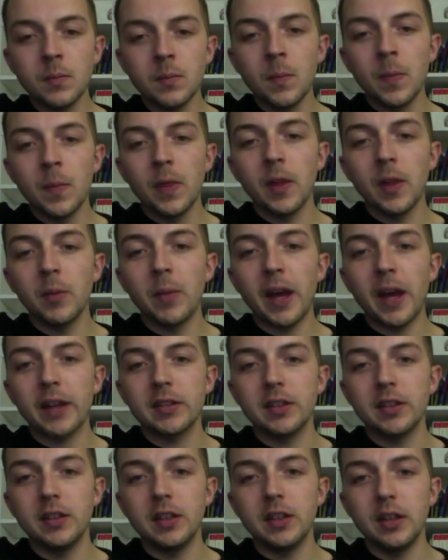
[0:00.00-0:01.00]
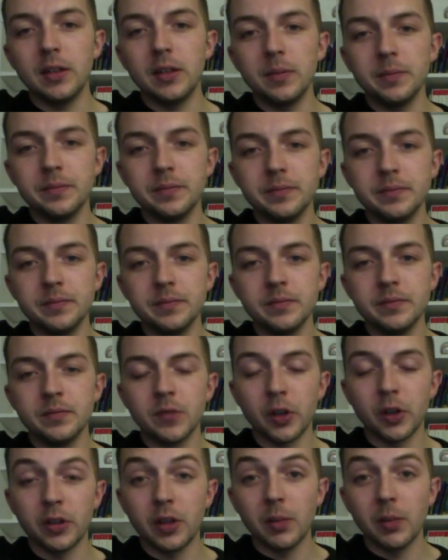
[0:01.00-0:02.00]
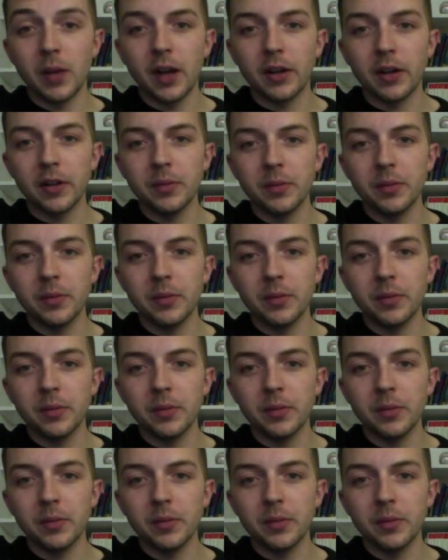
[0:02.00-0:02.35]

then back to D, or D minor.